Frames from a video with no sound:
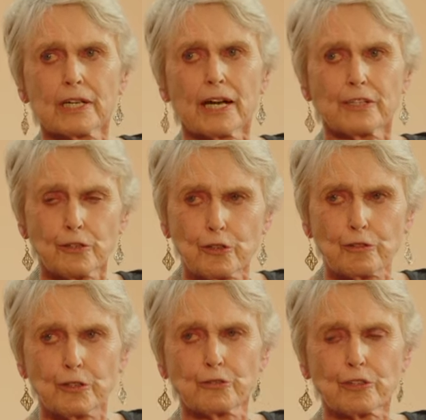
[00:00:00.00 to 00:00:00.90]
I know you're
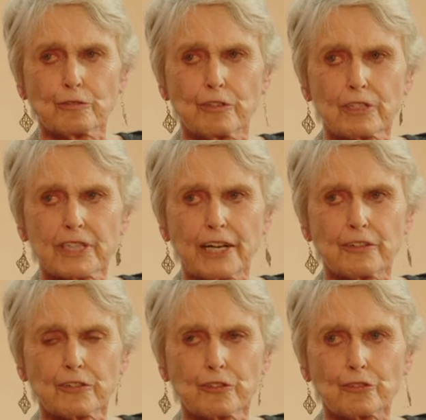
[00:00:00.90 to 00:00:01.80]
using real
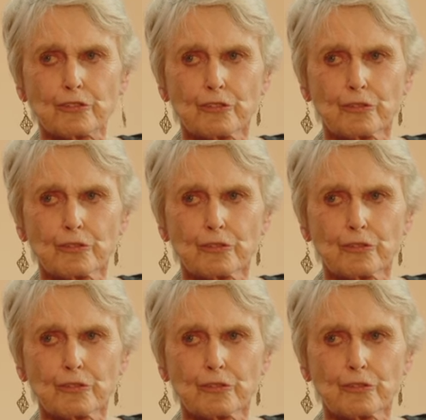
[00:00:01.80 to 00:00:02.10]
characters,